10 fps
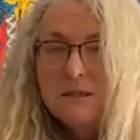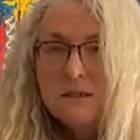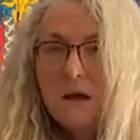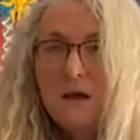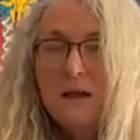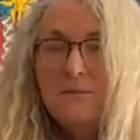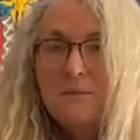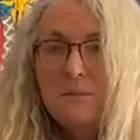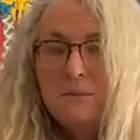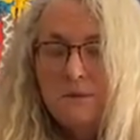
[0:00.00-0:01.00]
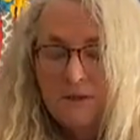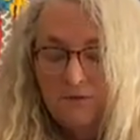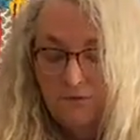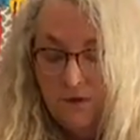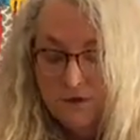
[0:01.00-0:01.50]
Time in
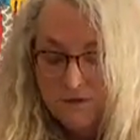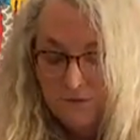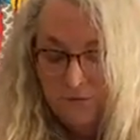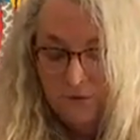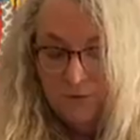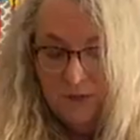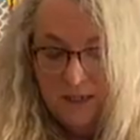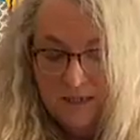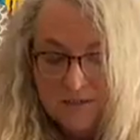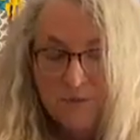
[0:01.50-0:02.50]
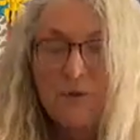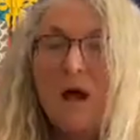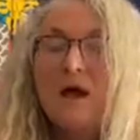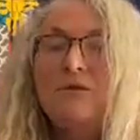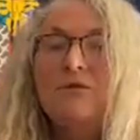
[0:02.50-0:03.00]
first few years of
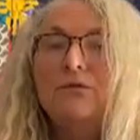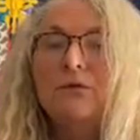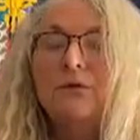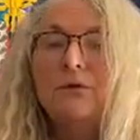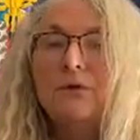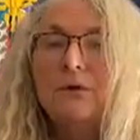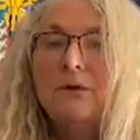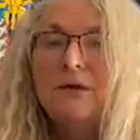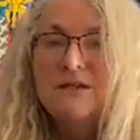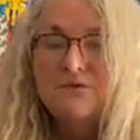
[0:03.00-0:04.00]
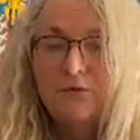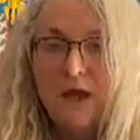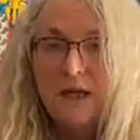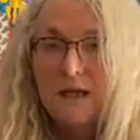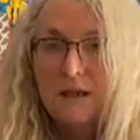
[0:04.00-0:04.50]
life is
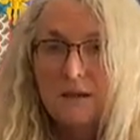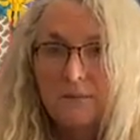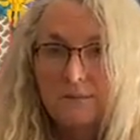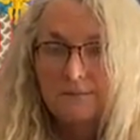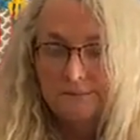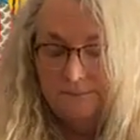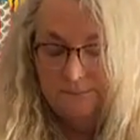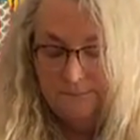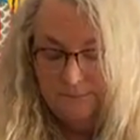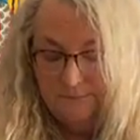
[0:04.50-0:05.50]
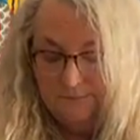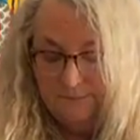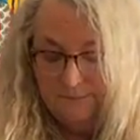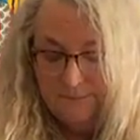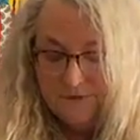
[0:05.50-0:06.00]
vague.
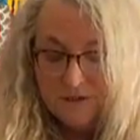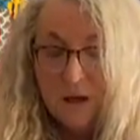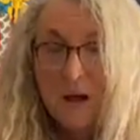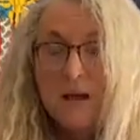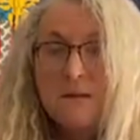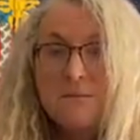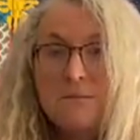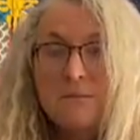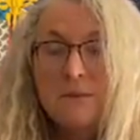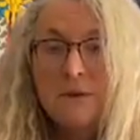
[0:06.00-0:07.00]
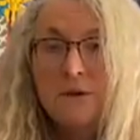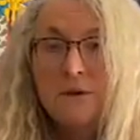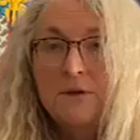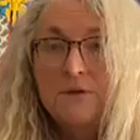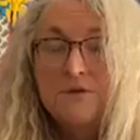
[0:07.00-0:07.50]
Time
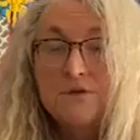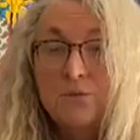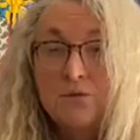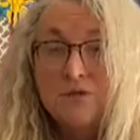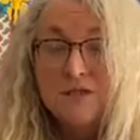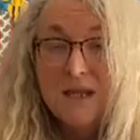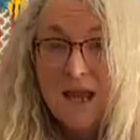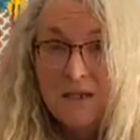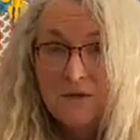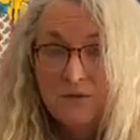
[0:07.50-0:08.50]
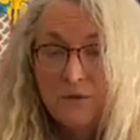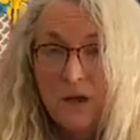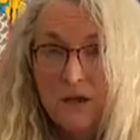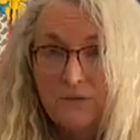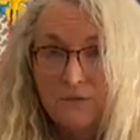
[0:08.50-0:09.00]
towards the end of
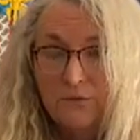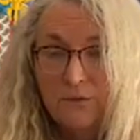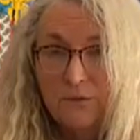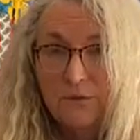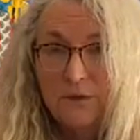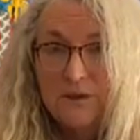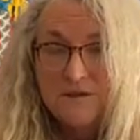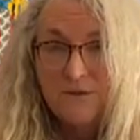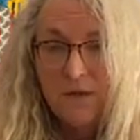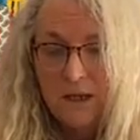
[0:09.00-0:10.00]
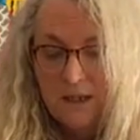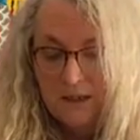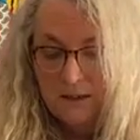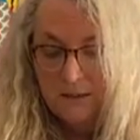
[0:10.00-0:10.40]
life is vague.